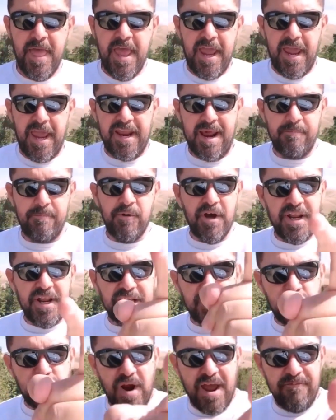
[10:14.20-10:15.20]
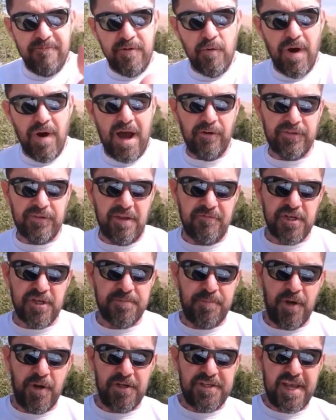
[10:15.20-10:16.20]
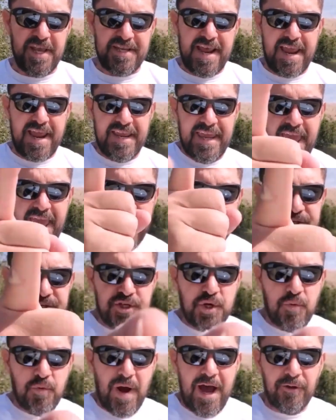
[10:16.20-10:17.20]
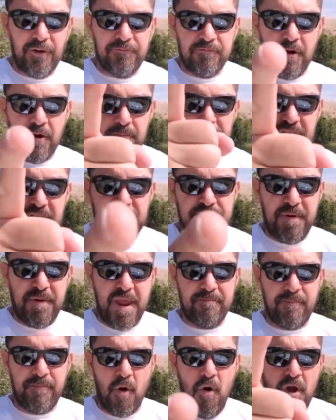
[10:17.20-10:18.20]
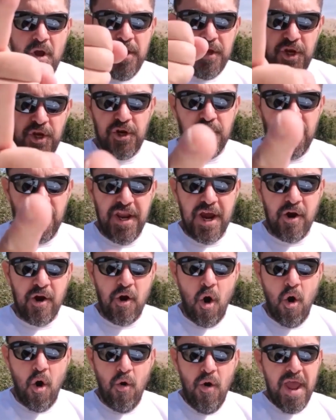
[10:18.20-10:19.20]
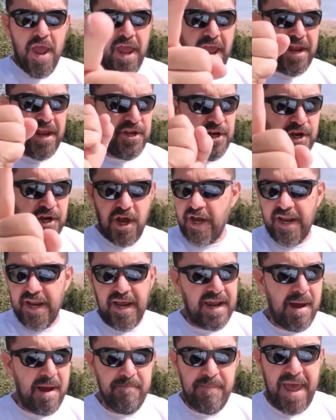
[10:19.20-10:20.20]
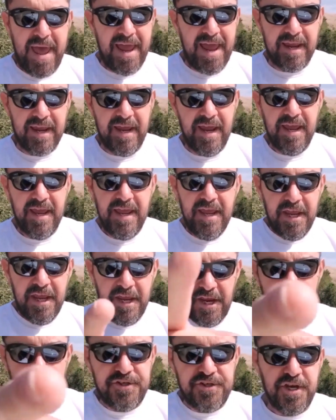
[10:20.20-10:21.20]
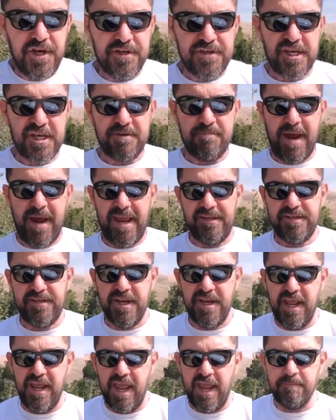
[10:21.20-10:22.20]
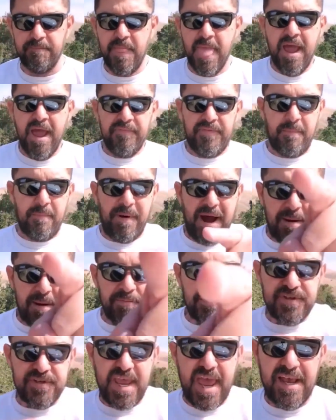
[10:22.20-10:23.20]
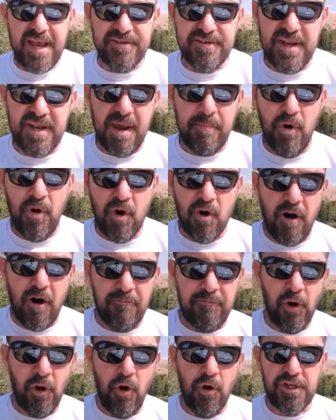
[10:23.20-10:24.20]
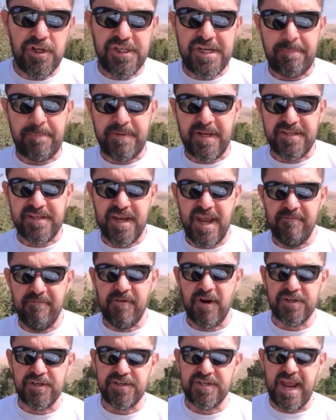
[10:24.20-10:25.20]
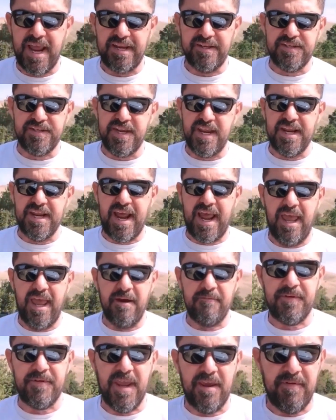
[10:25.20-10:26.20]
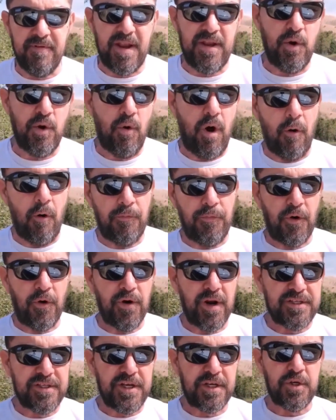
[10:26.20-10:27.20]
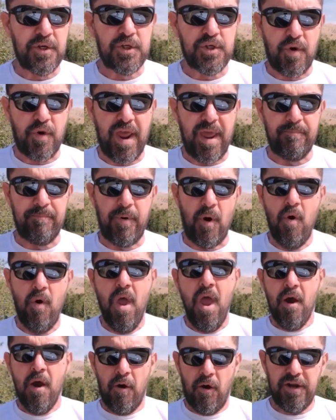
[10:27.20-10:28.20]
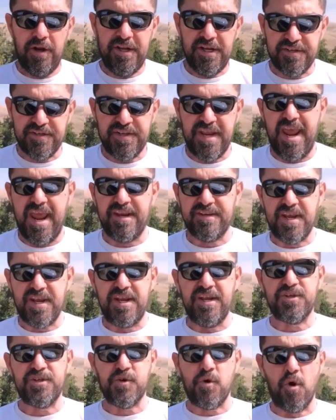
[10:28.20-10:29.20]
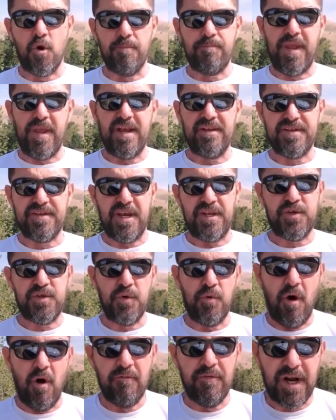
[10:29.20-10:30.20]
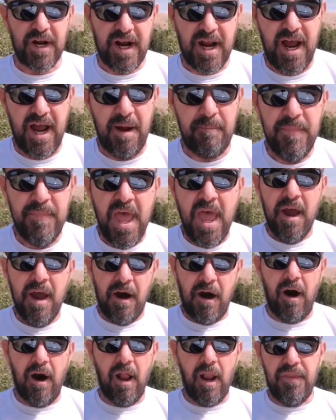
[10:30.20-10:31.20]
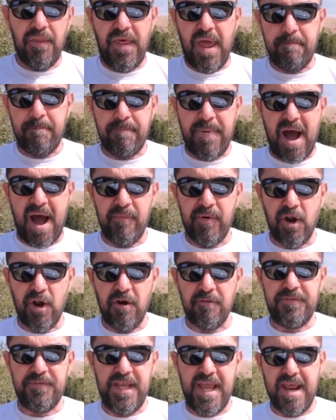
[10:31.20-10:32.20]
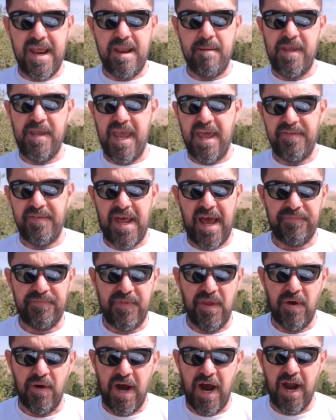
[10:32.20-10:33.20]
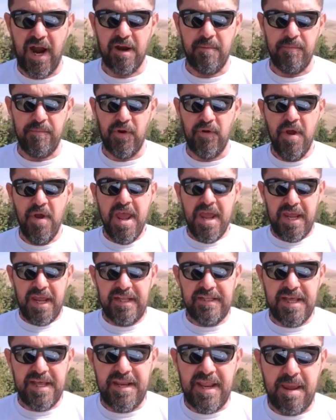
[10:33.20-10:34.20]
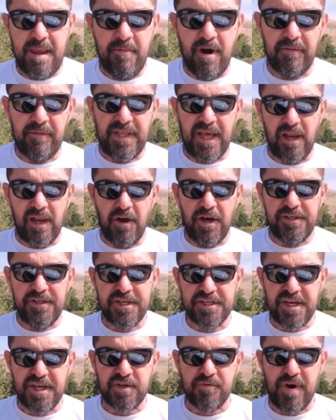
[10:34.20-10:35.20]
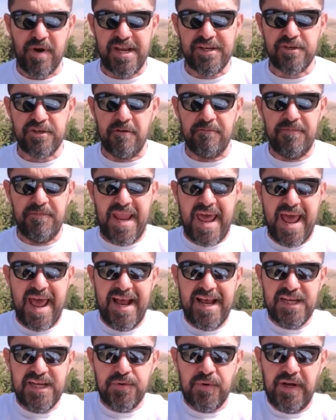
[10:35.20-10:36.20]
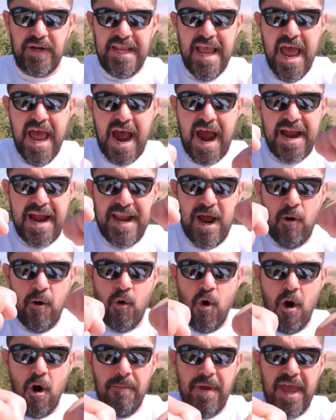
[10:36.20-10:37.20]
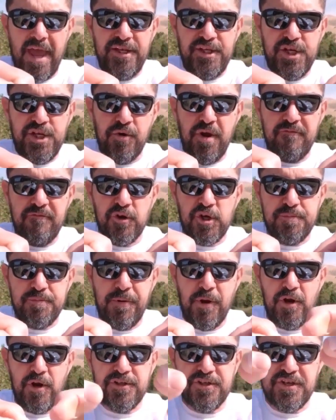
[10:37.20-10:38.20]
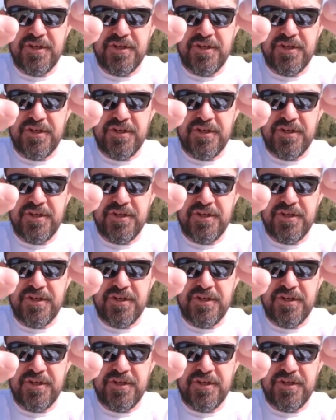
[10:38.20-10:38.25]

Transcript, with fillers: and I'm going to drive you out. If spirits, spirit says, I cast you out from these people, you're going to go and you're not going to come back. In Jesus' mighty name. The Bible says in the book of Luke, chapter 10, verse 19, I have given you authority to trample on snakes and scorpions and to overcome all the power of the enemy and nothing harm you. In the name of the Lord Jesus Christ of Nazareth, I now command you, evil spirits,